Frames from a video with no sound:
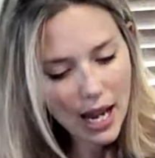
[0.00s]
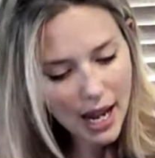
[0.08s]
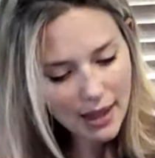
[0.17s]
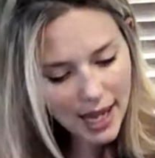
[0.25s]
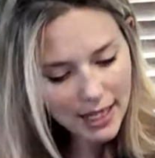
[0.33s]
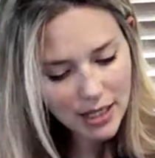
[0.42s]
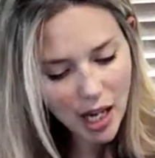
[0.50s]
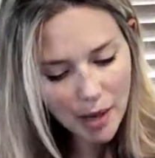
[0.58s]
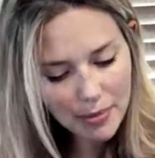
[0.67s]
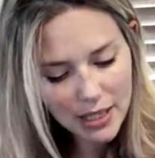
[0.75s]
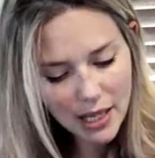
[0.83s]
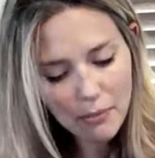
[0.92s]
and that
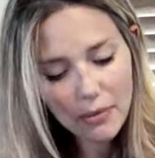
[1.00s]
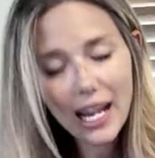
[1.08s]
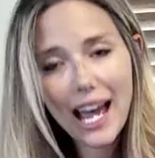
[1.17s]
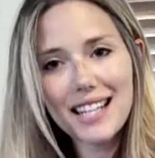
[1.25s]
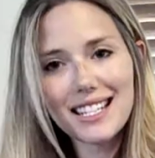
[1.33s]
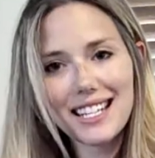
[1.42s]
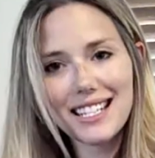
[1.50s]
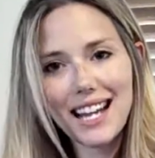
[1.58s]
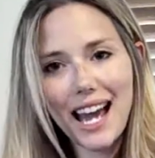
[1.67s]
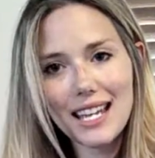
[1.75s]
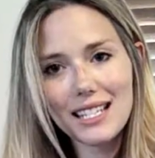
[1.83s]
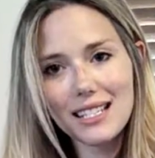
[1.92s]
top seam, but it has a
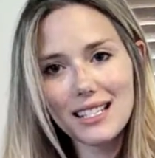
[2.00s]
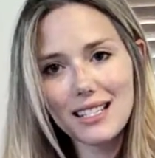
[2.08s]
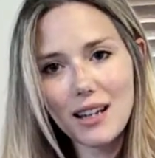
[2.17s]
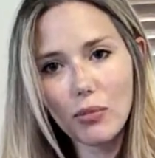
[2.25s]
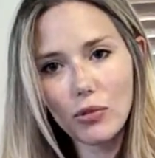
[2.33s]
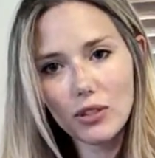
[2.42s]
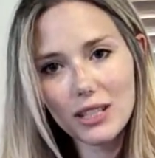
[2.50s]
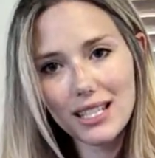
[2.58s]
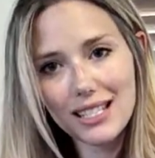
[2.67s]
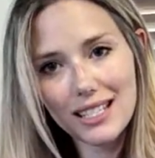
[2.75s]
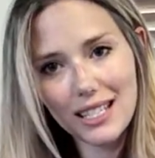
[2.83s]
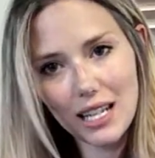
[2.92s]
nice double
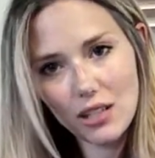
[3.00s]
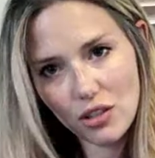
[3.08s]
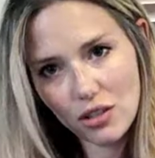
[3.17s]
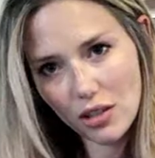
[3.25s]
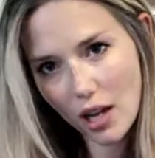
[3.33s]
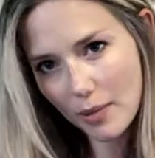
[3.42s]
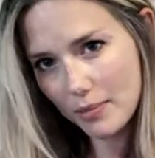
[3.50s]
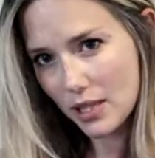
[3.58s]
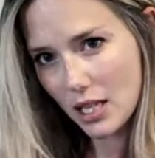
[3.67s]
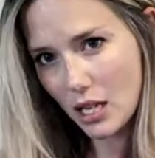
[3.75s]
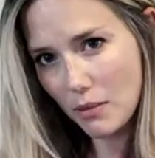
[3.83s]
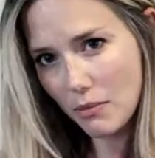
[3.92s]
stitch top
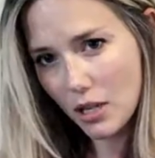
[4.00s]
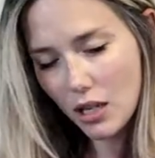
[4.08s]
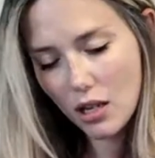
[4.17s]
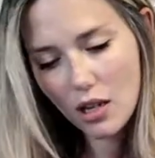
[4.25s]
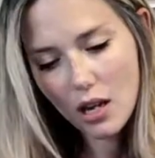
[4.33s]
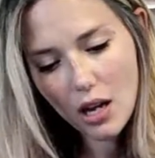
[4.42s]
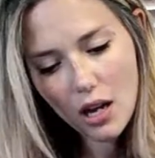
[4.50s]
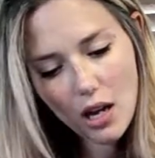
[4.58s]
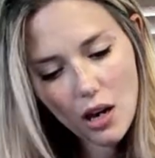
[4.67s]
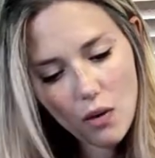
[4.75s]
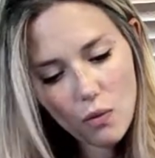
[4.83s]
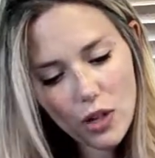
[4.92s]
seam,
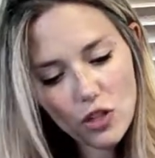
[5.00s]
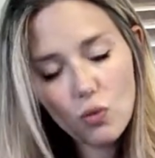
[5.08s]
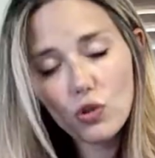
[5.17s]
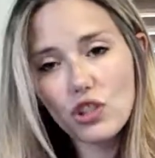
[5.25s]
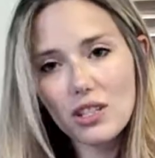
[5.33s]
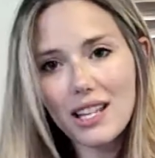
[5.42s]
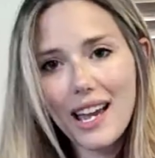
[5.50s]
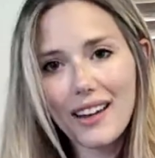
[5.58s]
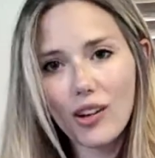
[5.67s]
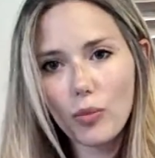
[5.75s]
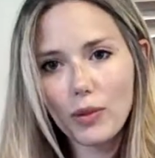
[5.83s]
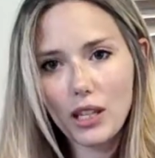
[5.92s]
which will just
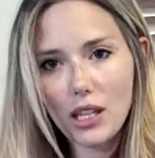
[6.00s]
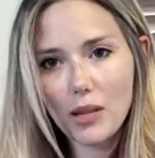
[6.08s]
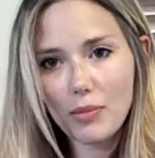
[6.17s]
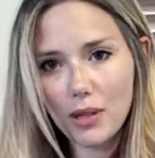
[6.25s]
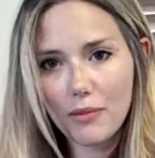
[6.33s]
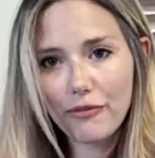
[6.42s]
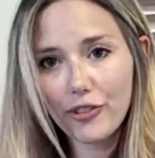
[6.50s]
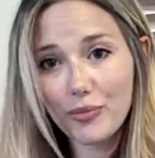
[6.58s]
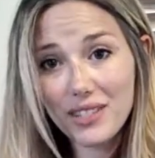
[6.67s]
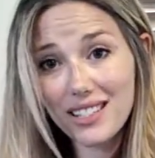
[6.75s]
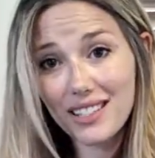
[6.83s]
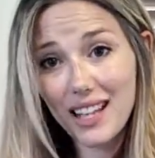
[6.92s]
help keep them
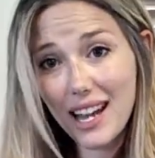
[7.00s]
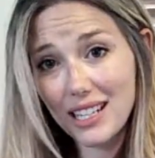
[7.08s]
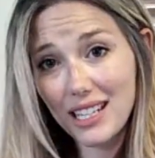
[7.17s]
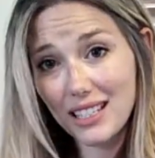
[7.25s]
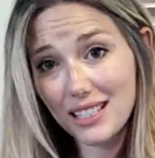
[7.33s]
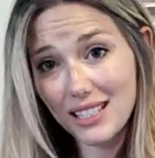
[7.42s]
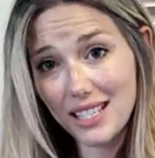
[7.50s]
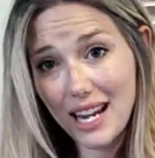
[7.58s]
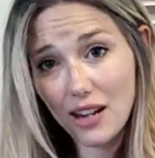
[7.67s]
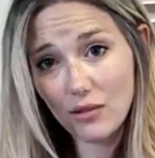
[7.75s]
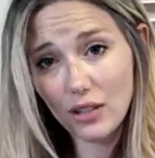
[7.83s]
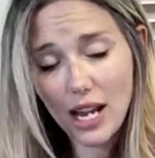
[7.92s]
from sliding
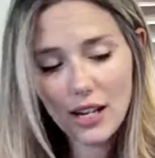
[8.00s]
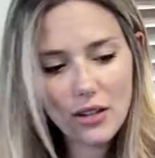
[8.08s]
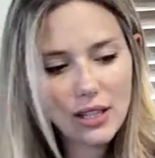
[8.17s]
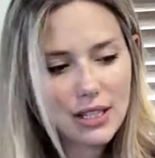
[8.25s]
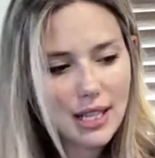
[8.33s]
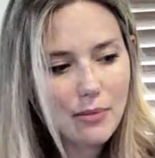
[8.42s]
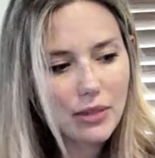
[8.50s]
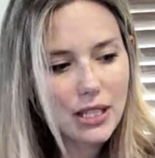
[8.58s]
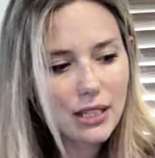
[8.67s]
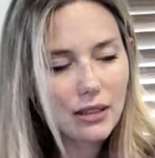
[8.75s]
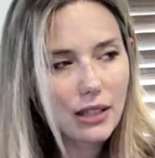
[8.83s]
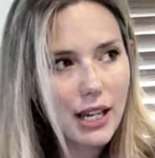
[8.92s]
down. I know the
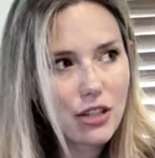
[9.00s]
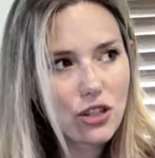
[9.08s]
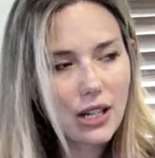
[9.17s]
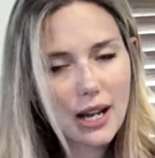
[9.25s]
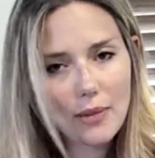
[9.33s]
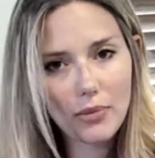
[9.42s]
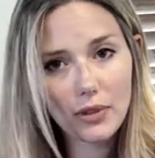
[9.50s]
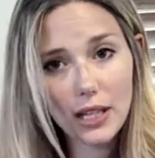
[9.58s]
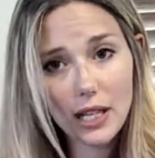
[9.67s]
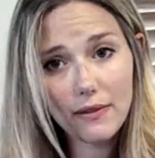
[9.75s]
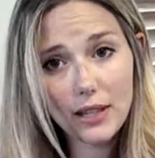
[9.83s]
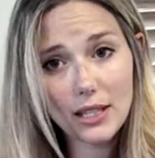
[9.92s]
seamless collection, I
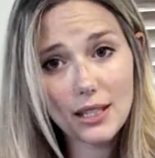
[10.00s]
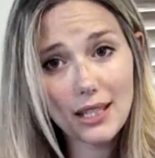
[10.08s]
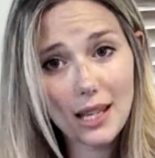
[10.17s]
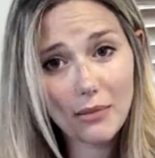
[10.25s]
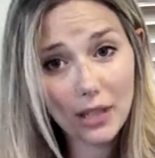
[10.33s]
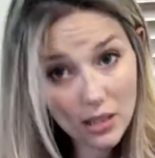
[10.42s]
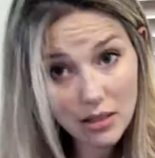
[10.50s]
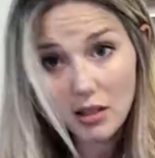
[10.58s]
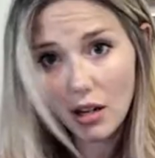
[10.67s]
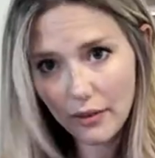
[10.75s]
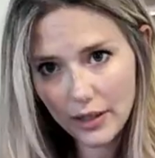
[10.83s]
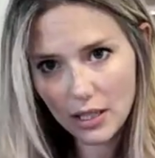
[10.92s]
believe, is seamless,
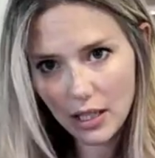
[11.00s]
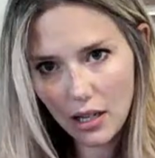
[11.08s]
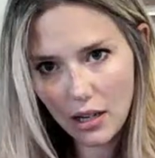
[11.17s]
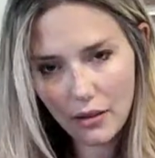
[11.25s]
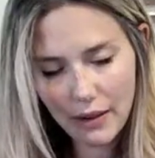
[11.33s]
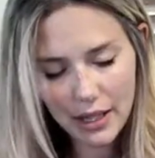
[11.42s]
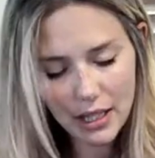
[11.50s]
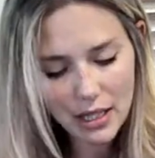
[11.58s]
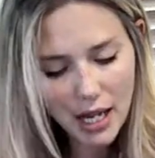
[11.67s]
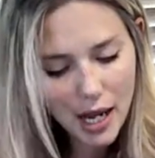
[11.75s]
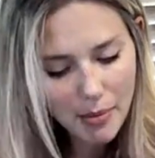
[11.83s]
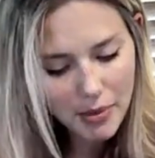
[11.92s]
obviously, around the
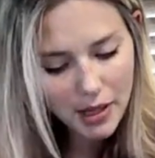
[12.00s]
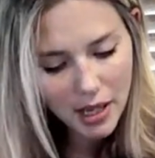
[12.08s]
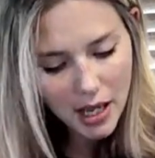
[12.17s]
top.